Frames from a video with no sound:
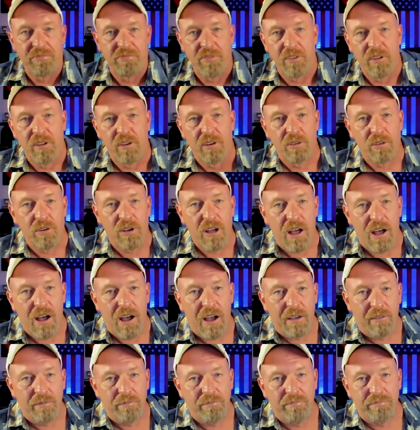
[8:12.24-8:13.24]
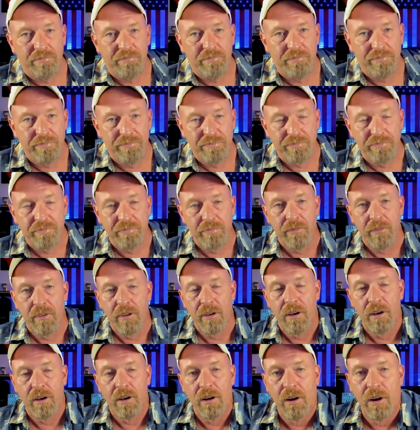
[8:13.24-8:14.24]
little guy,
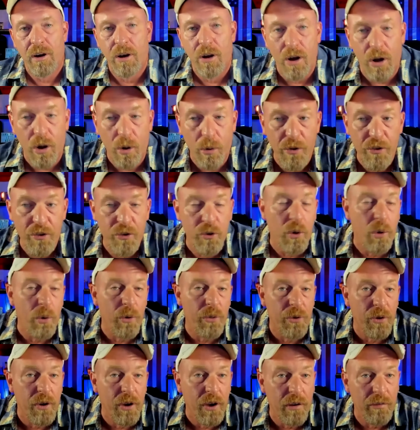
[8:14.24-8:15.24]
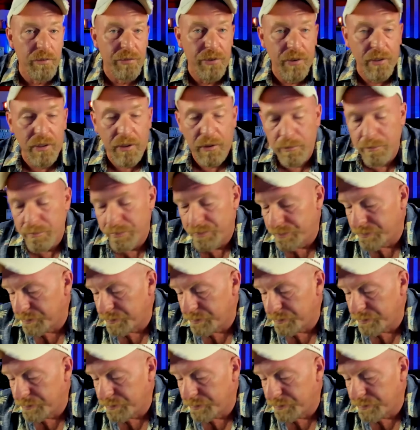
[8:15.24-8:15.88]
always go with your gut feeling.